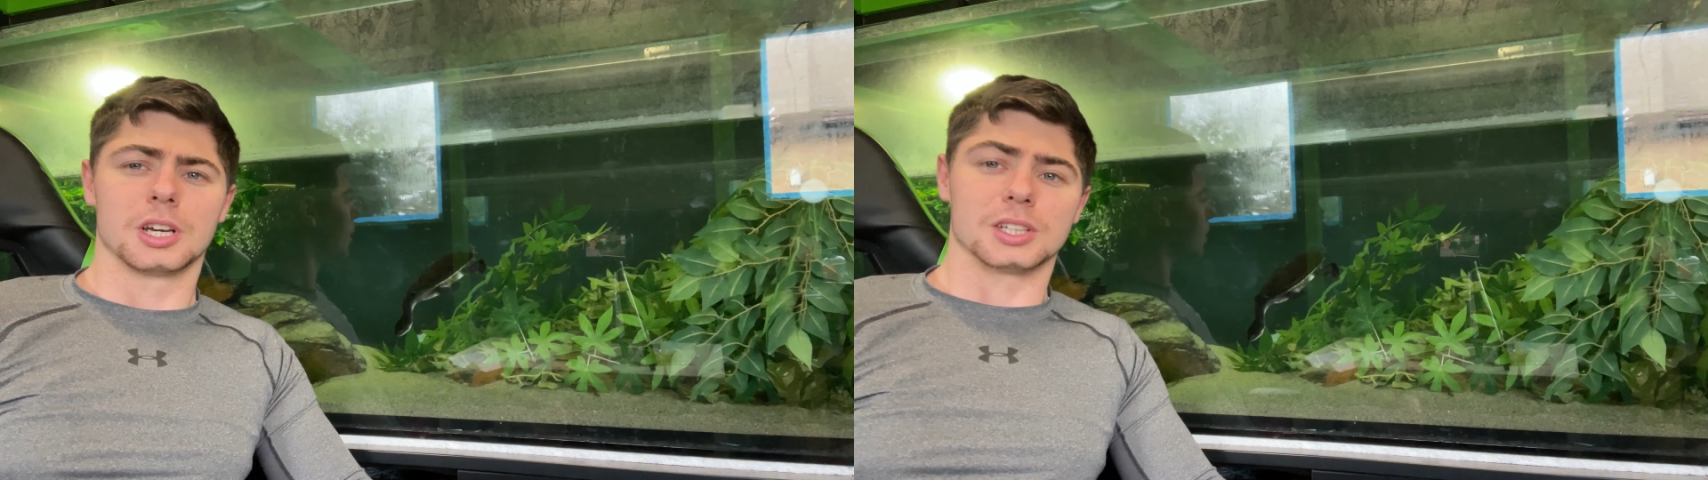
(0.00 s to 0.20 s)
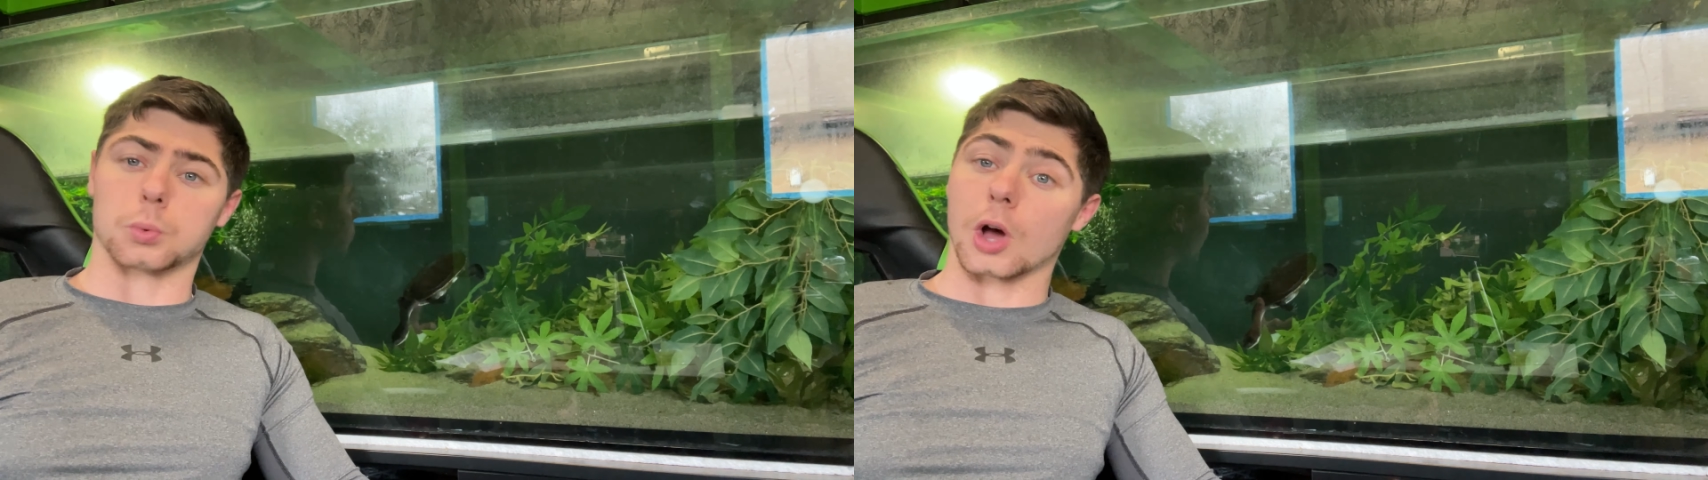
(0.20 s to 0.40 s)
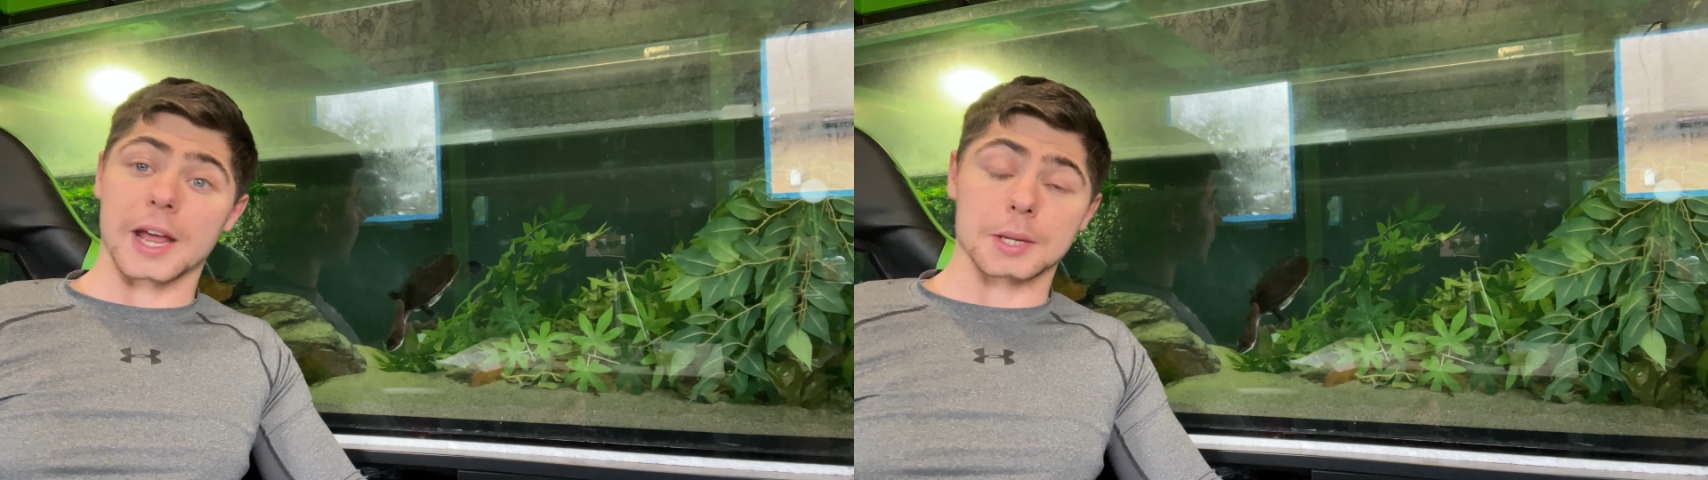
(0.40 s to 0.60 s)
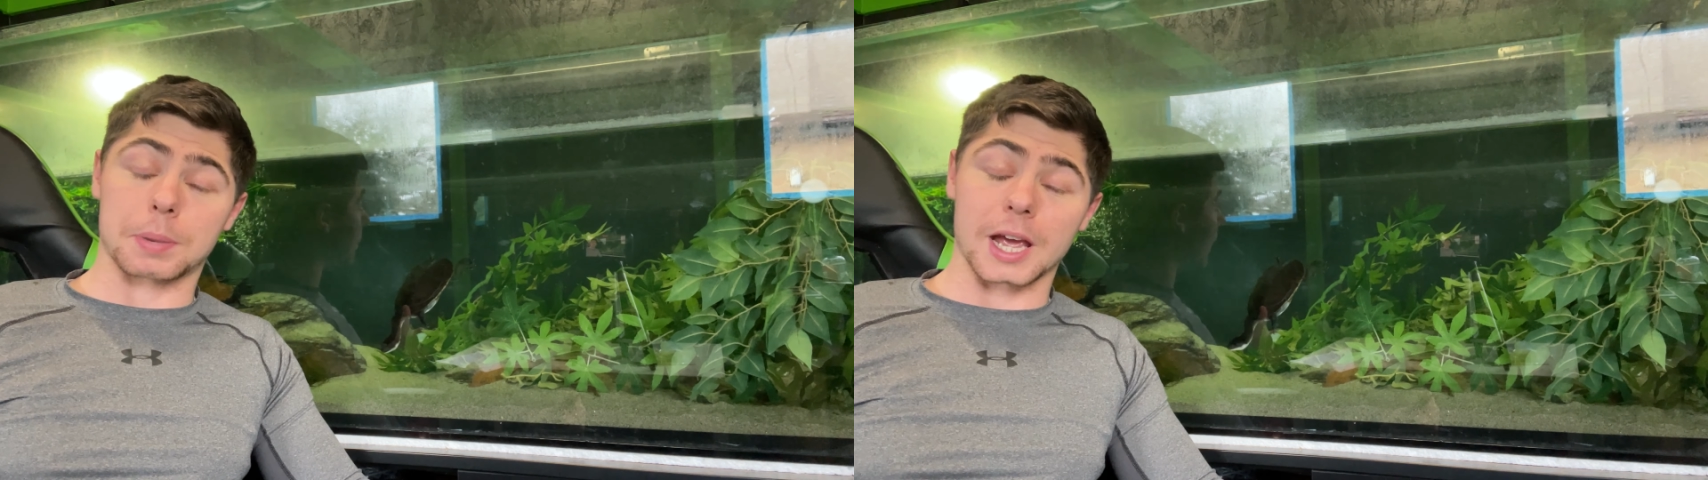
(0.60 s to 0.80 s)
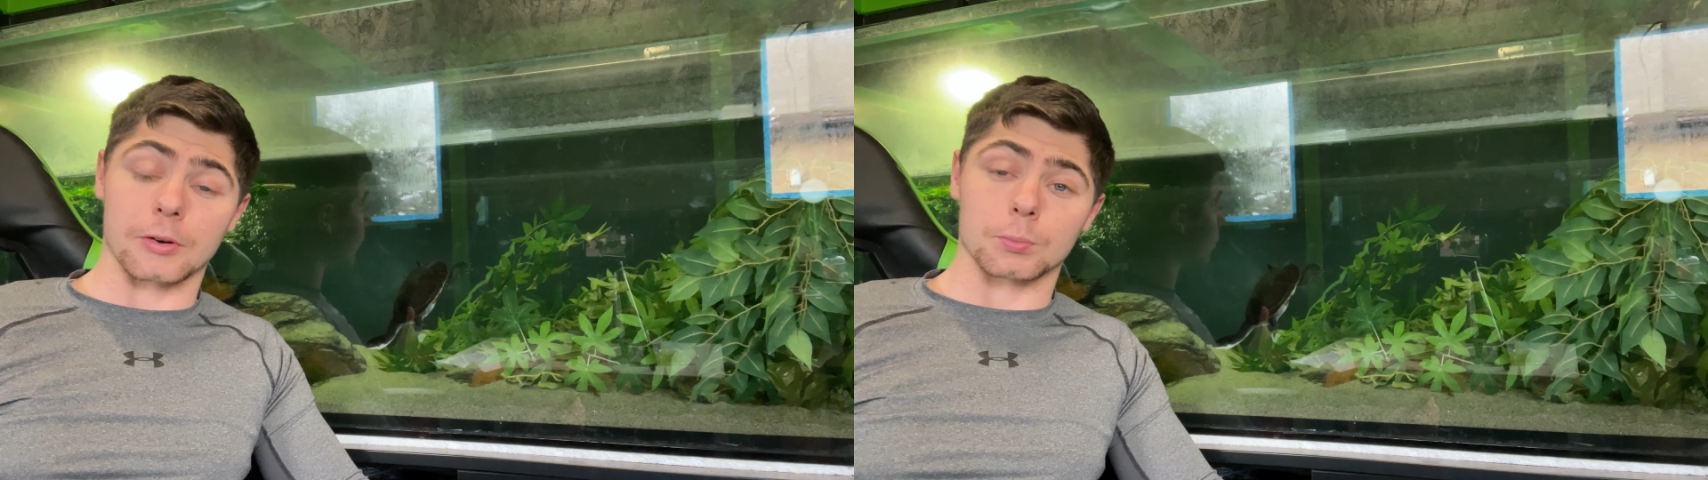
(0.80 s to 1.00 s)
is what any
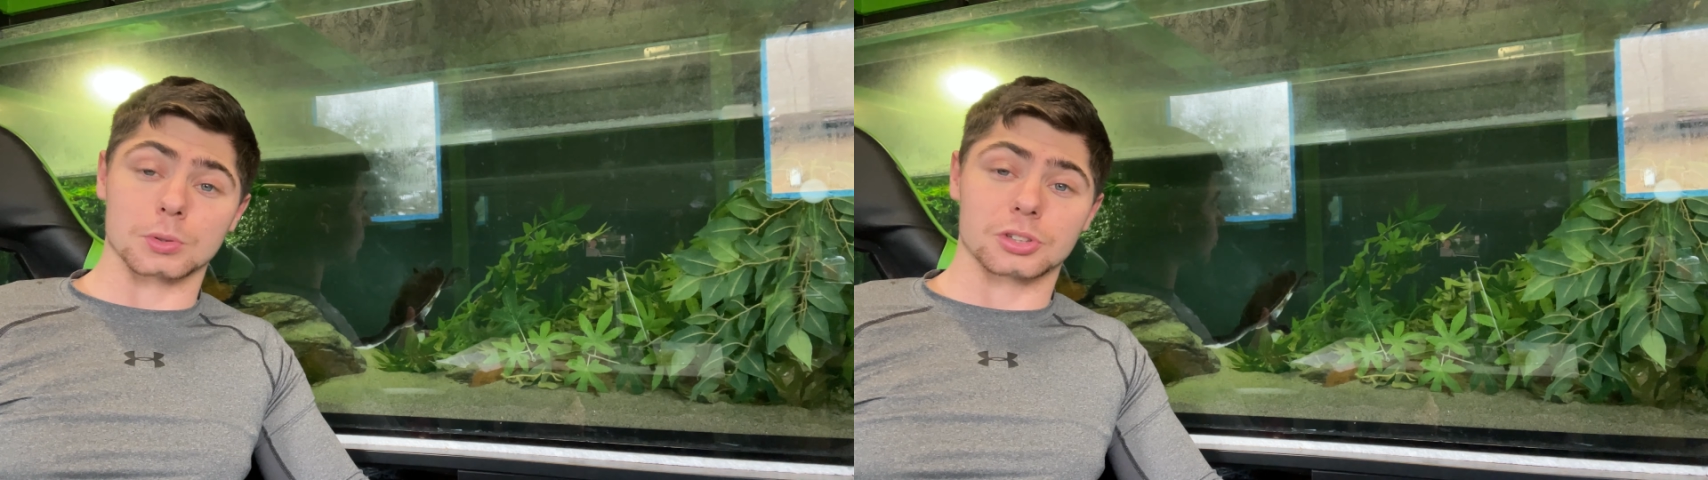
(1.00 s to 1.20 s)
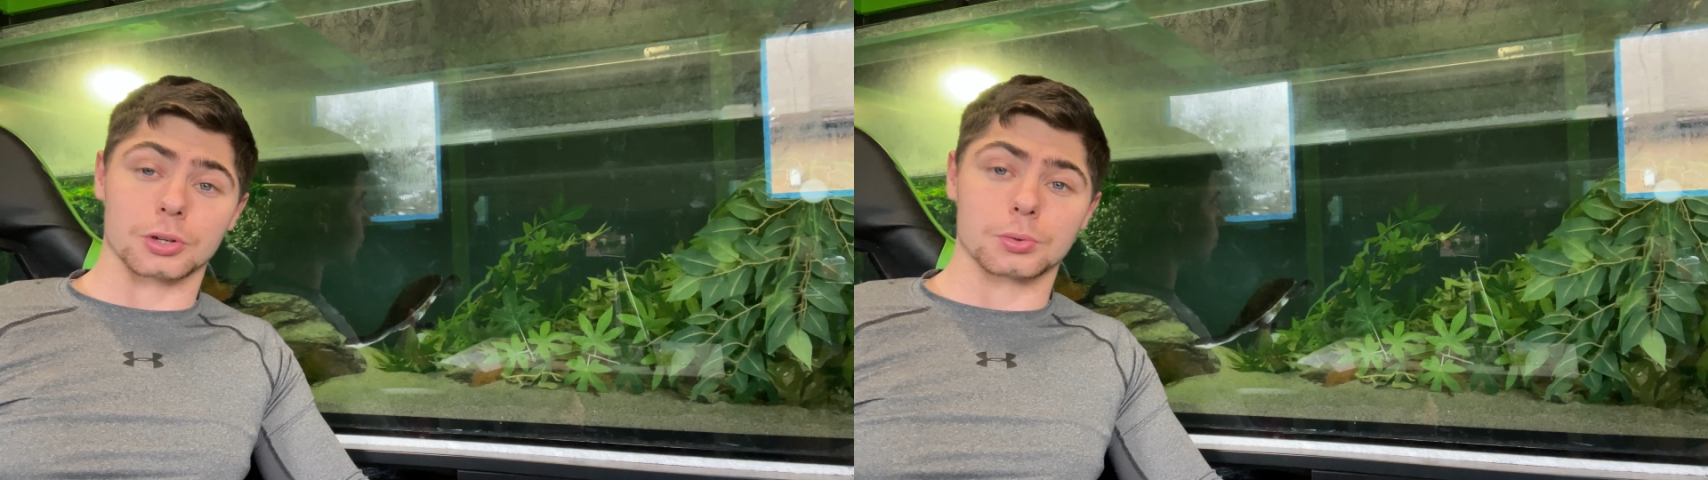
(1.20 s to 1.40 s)
parent would do